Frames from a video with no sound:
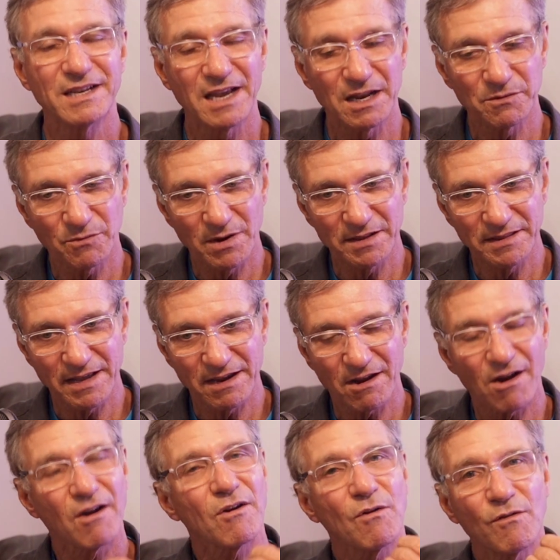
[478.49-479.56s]
And when they
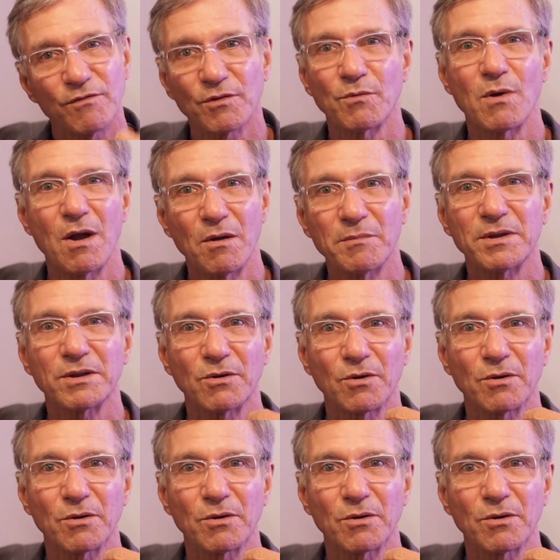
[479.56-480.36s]
are overwhelming